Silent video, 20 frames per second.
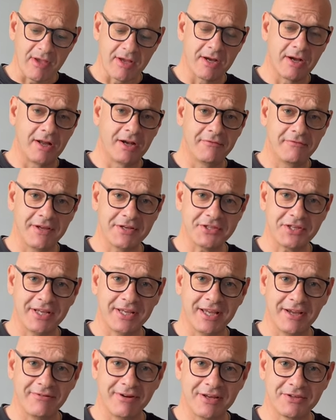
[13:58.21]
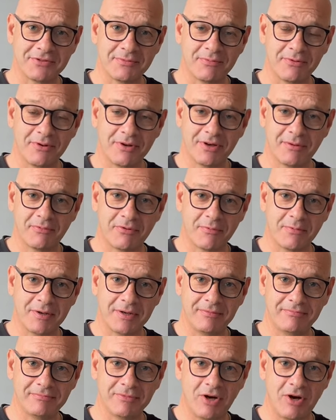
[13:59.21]
I'll eventually get around to brewing a proper
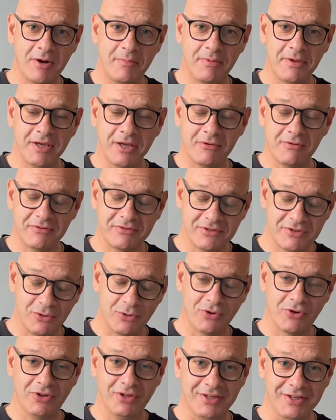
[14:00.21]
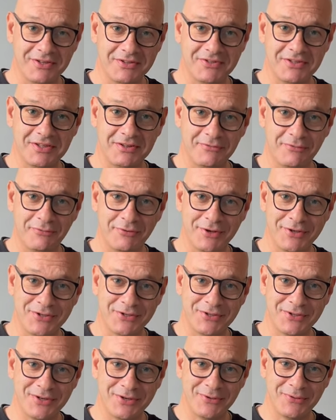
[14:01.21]
IPL. I've still got the yeast in the fridge,
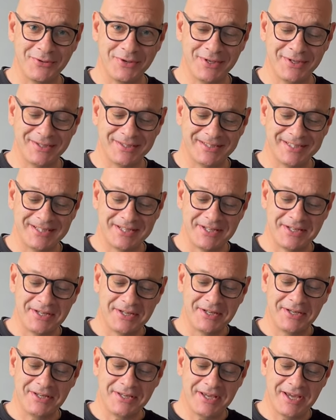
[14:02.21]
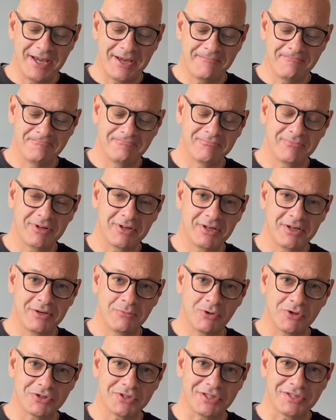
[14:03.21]
so uh, yeah, uh,
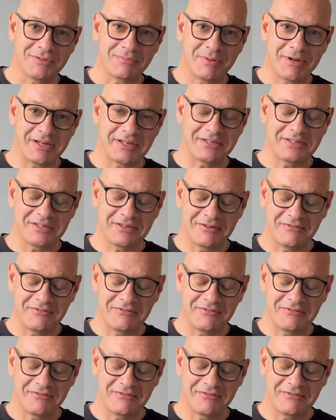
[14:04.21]
watch this space